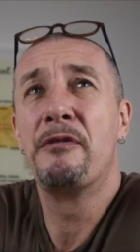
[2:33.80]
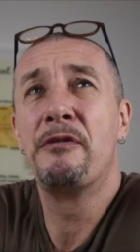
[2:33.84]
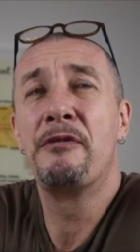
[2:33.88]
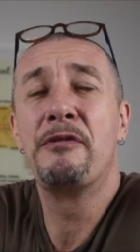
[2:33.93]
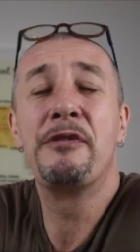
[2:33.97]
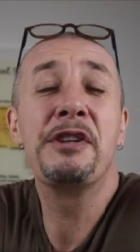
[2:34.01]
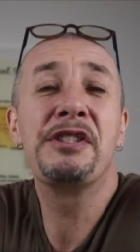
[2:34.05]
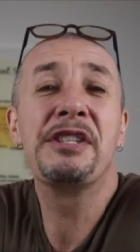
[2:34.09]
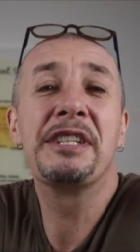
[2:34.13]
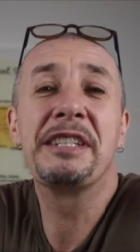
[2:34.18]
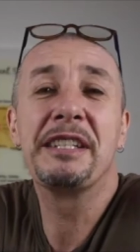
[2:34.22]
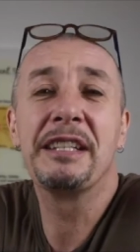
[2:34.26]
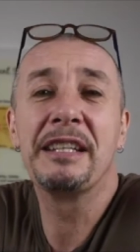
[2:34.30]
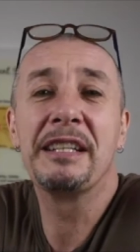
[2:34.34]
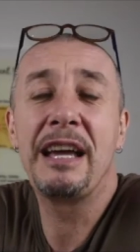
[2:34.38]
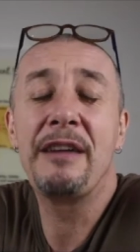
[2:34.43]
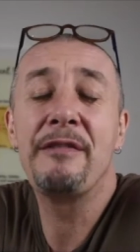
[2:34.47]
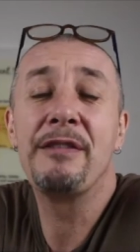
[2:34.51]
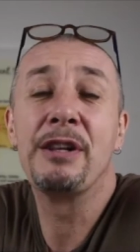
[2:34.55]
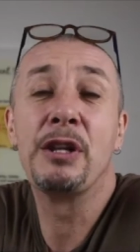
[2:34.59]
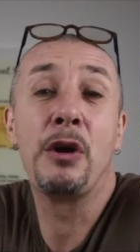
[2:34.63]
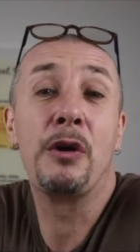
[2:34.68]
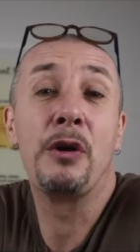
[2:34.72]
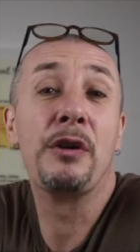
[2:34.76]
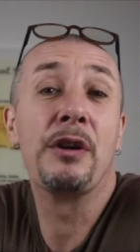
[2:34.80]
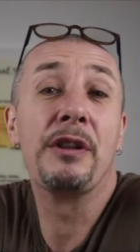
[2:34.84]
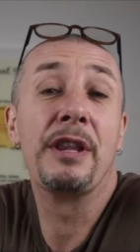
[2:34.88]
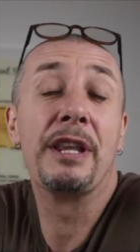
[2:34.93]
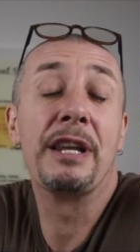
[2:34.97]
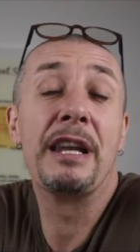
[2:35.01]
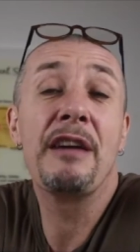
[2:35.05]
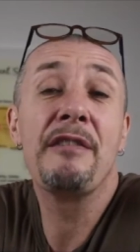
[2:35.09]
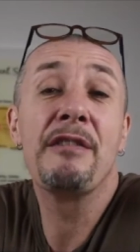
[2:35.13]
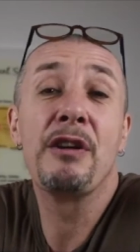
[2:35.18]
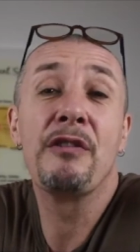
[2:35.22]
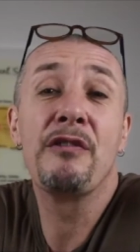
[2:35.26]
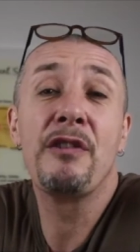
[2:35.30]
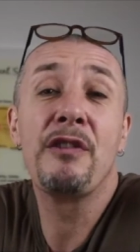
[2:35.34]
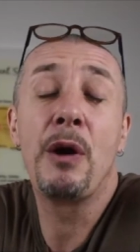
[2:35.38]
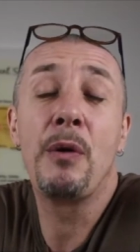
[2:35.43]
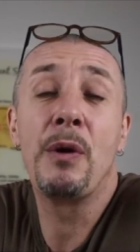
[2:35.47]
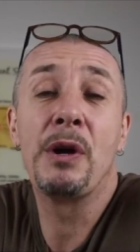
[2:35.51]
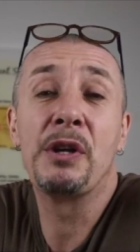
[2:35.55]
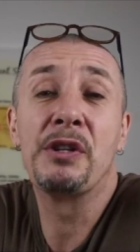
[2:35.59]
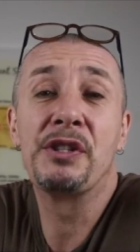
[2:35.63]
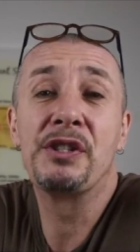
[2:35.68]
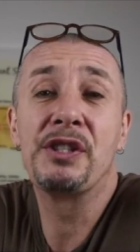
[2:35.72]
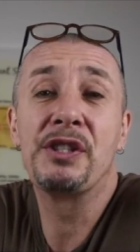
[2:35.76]
physical level, on the level of
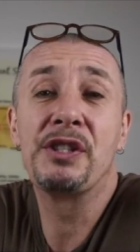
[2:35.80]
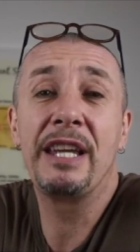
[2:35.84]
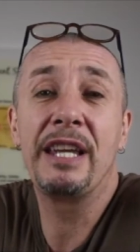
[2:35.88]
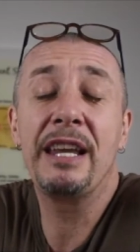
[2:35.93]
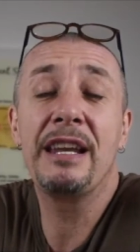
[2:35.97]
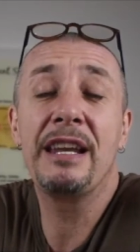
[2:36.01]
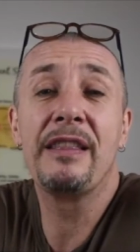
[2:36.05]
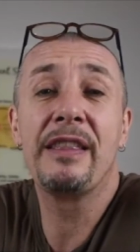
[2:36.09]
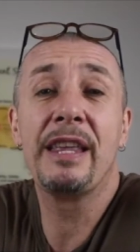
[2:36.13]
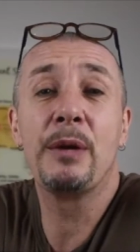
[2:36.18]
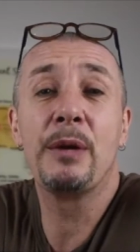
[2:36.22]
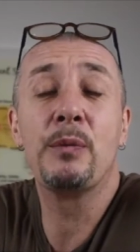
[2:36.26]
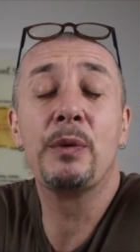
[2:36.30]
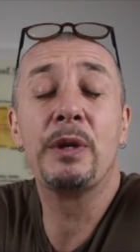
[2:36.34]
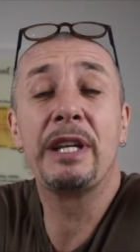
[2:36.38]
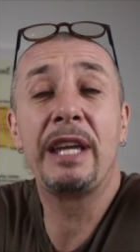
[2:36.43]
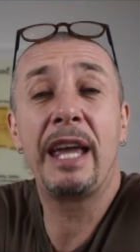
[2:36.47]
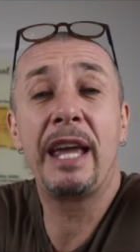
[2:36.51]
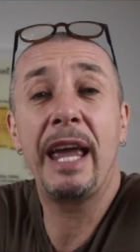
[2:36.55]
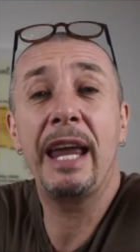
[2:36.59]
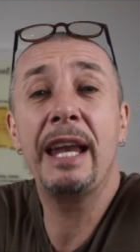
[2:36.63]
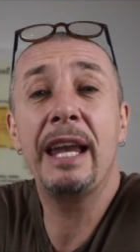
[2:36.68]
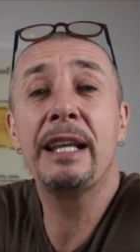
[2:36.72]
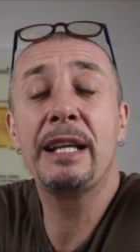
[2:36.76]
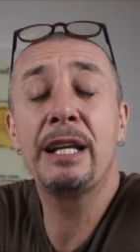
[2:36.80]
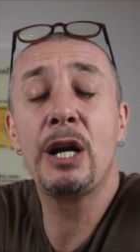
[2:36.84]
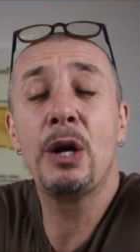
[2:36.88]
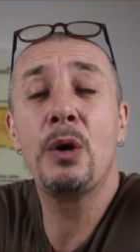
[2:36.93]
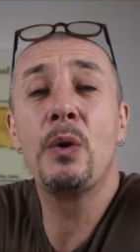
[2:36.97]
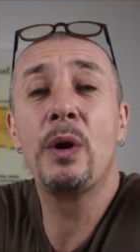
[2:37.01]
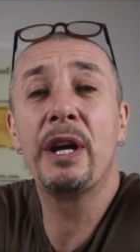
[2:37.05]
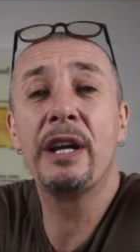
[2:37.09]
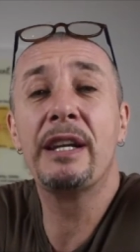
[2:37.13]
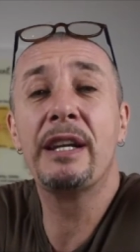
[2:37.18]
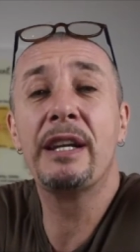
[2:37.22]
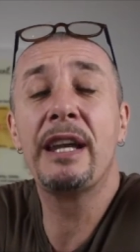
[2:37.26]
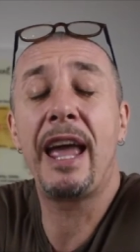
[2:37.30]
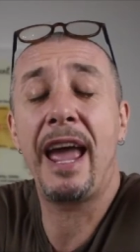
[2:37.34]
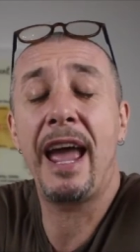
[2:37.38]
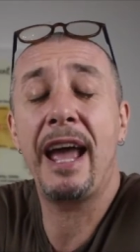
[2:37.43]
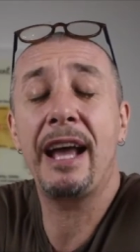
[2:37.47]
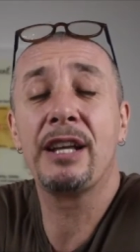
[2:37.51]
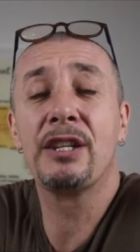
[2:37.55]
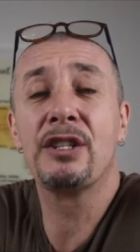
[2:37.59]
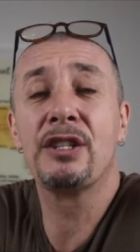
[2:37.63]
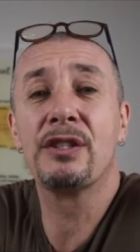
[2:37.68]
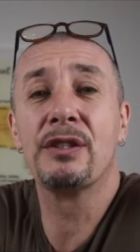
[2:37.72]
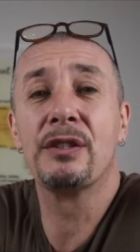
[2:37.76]
our skin, that we can go in
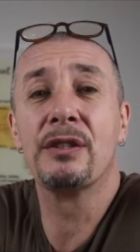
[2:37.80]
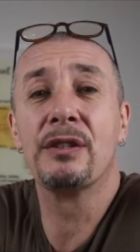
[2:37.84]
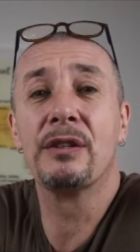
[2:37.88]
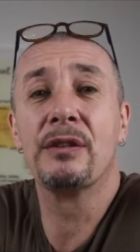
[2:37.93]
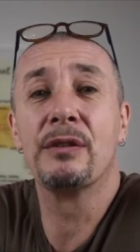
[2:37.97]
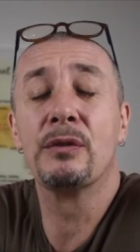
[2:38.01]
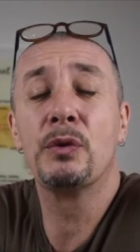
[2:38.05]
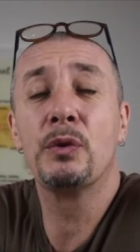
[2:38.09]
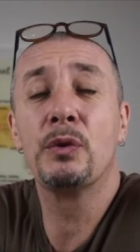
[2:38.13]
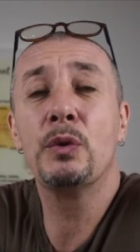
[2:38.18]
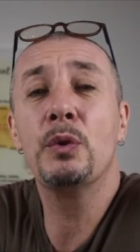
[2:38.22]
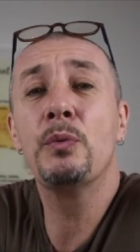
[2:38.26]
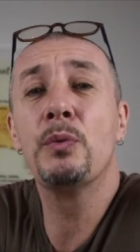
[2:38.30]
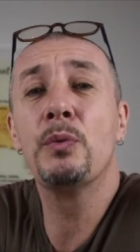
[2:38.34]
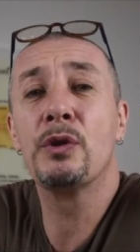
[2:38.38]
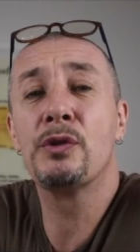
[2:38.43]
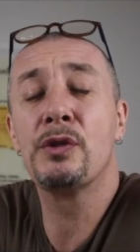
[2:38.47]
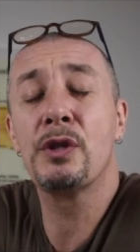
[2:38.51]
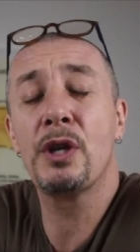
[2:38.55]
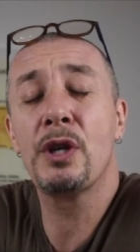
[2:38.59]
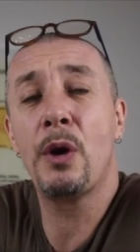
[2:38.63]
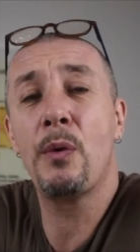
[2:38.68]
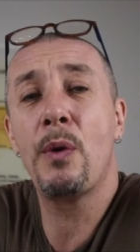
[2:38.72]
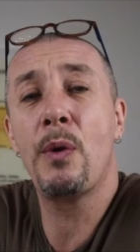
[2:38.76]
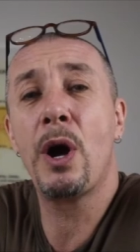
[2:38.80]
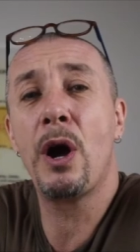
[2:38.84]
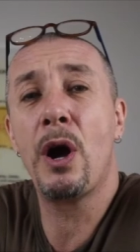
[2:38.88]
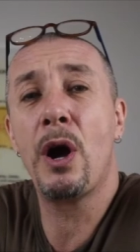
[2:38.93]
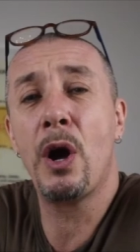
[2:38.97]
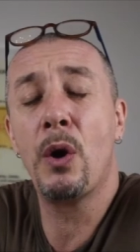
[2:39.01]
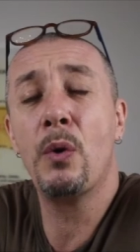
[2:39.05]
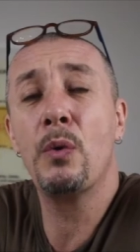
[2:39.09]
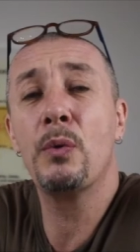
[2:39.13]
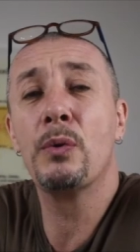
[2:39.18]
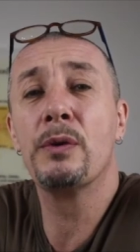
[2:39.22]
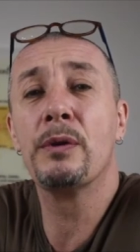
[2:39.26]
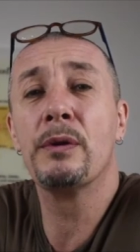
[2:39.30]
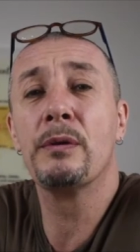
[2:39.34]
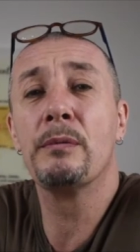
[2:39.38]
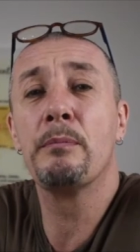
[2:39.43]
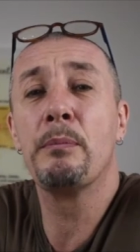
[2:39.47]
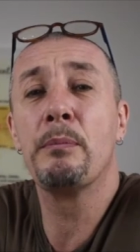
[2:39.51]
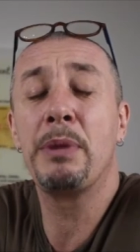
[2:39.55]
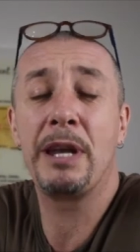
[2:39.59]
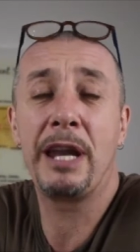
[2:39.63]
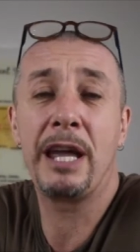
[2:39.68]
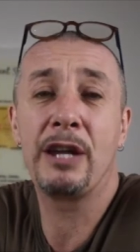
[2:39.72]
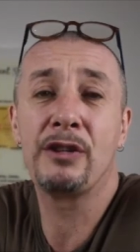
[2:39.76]
action towards our
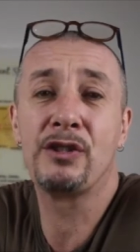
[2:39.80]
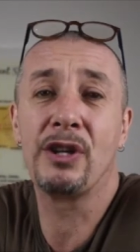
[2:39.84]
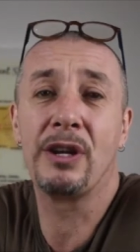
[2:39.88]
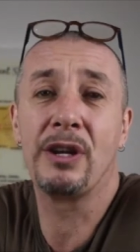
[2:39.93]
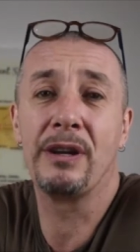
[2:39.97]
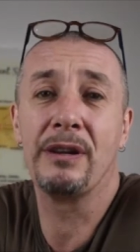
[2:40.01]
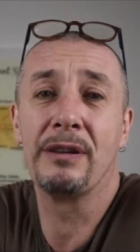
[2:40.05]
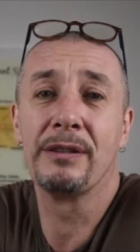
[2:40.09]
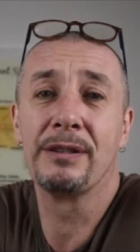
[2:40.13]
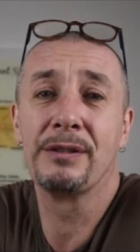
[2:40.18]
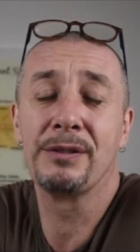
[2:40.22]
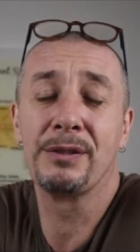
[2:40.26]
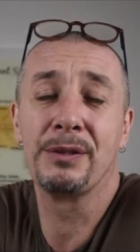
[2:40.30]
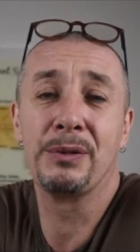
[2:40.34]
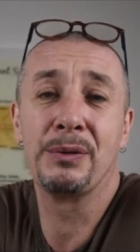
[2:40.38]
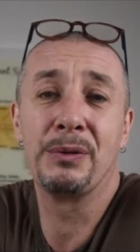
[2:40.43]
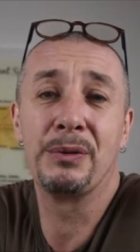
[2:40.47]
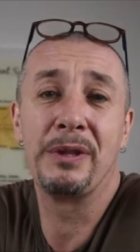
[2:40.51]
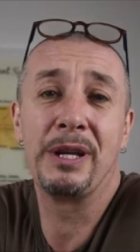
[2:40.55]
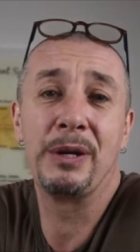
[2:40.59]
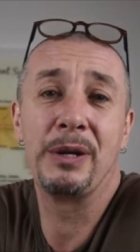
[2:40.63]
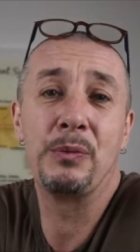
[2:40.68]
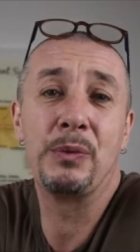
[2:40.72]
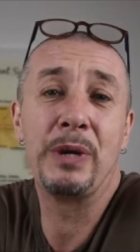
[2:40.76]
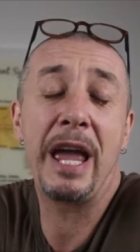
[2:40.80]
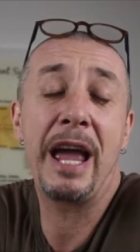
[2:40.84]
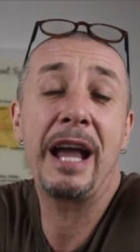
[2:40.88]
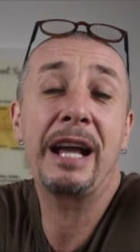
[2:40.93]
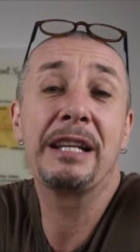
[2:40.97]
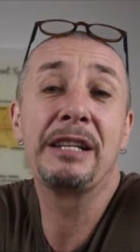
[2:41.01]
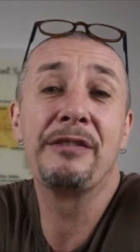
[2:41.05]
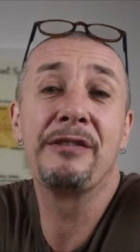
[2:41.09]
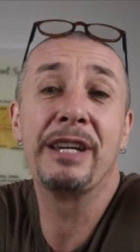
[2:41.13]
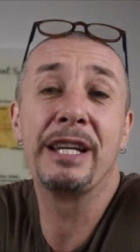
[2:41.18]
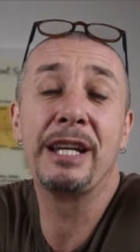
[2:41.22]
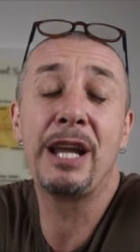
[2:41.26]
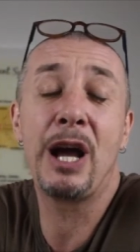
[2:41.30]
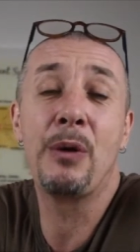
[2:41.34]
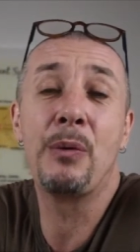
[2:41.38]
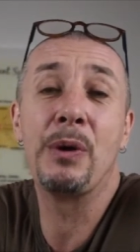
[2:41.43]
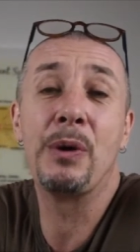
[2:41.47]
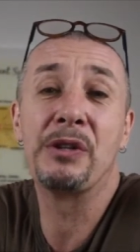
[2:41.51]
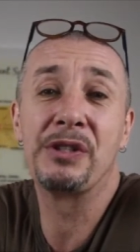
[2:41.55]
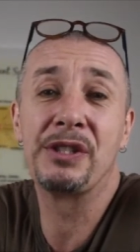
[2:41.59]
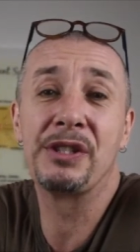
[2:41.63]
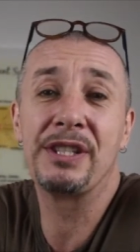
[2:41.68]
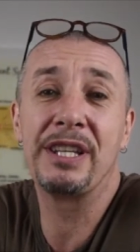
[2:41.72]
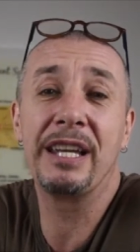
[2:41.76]
own pleasure, so that we activate
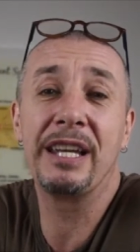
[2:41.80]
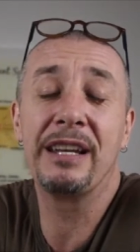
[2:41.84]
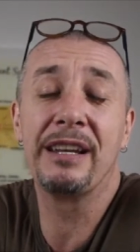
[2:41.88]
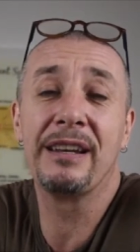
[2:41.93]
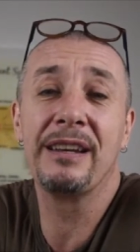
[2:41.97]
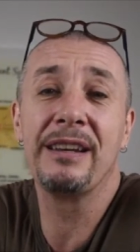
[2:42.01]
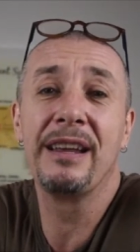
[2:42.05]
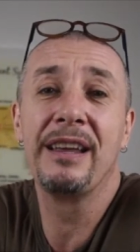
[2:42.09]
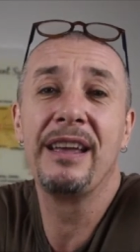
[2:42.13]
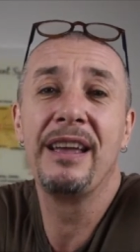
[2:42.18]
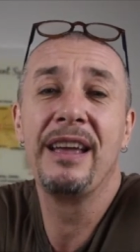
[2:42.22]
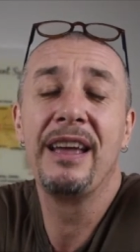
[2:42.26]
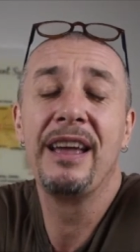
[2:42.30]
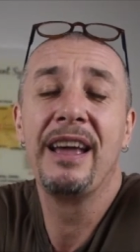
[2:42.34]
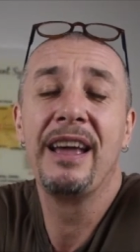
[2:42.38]
our skin.